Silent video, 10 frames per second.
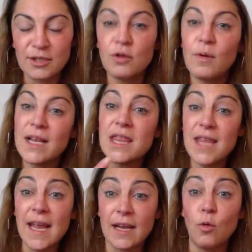So you want
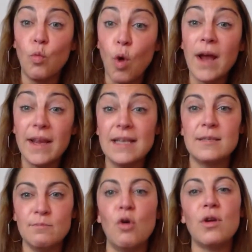to think, what
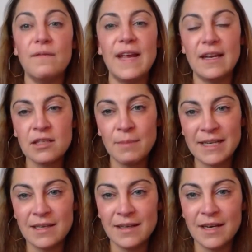is motivating to
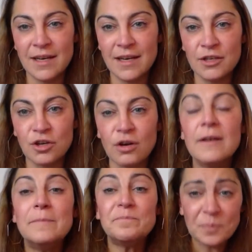my teenager?